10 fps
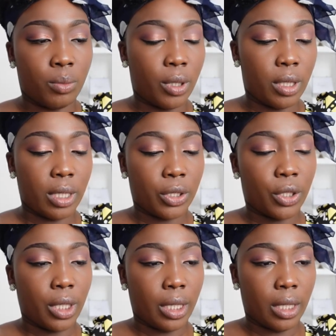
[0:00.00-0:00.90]
be their
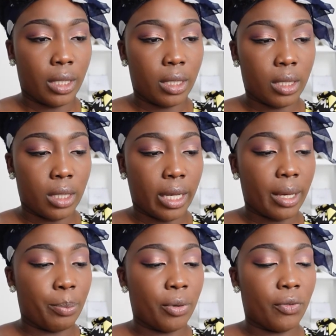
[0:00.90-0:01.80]
shade,
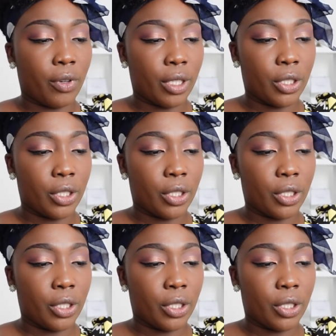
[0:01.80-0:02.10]
their preferred